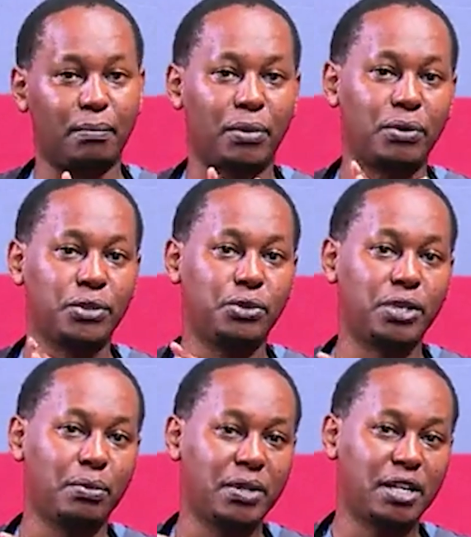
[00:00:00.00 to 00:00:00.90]
Because
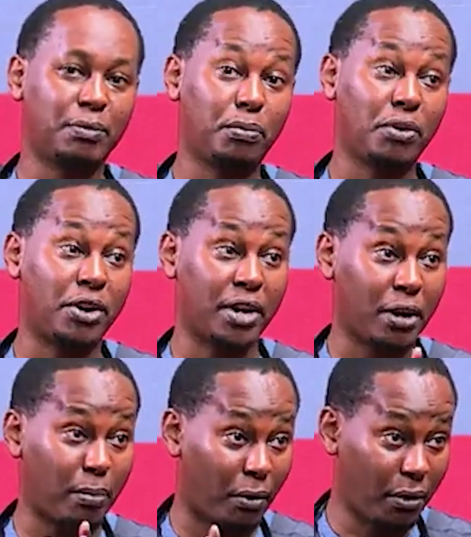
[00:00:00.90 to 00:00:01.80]
during winter, people
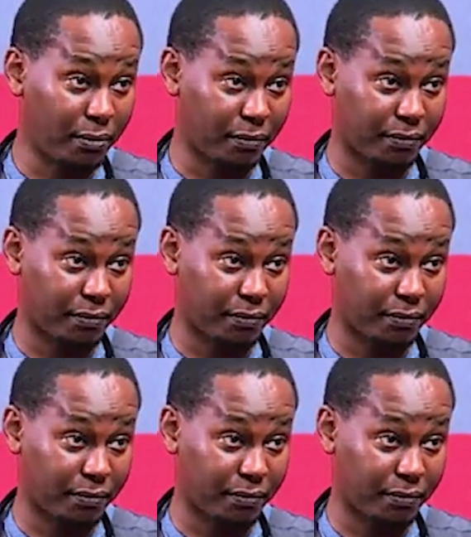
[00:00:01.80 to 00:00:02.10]
drink more,